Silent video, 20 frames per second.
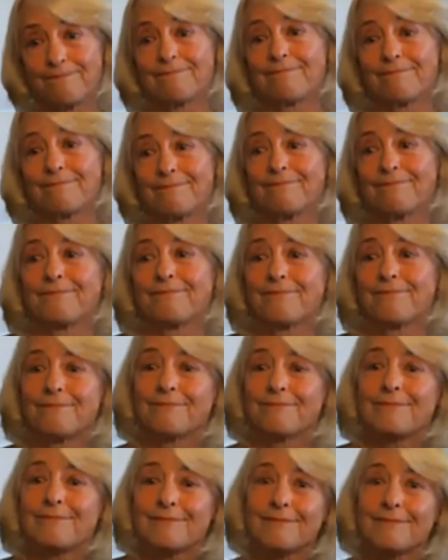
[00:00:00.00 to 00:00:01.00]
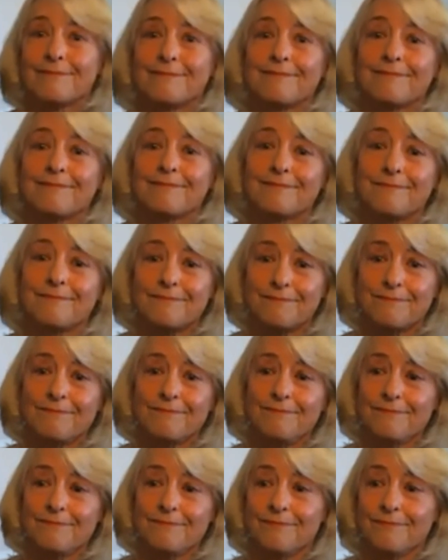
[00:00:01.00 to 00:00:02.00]

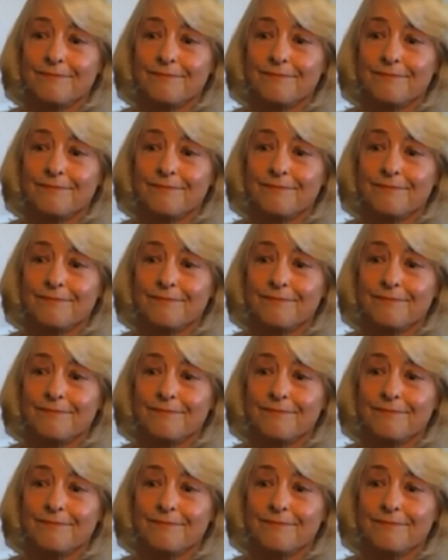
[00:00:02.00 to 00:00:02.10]
(silence)